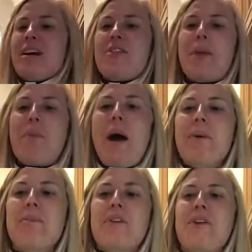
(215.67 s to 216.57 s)
They
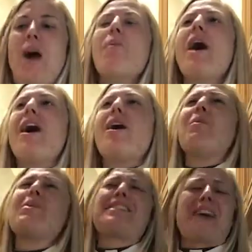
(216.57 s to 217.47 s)
probably thought,
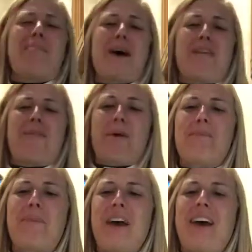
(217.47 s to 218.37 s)
well, we'll stop by for a
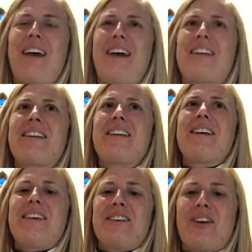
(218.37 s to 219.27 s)
bit,
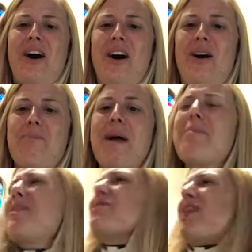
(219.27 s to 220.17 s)
you know,
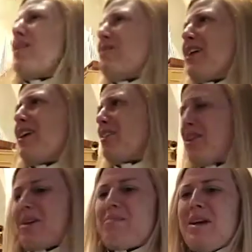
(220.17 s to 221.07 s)
maybe he'll talk for like
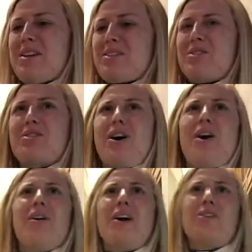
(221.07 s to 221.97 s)
30 minutes or
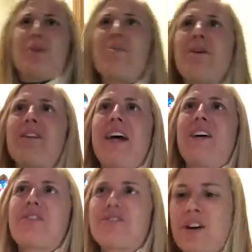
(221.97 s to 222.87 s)
so, a normal
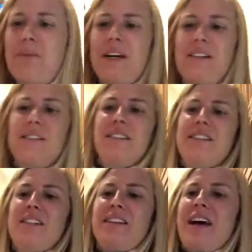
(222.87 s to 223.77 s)
length sermon,
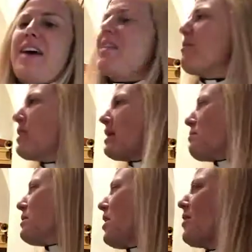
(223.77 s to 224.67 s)
and then we
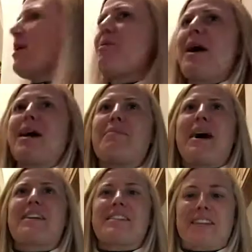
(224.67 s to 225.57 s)
can be on our way
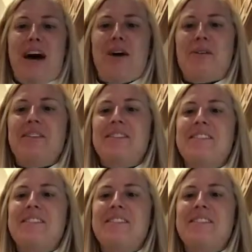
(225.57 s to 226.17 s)
back to town.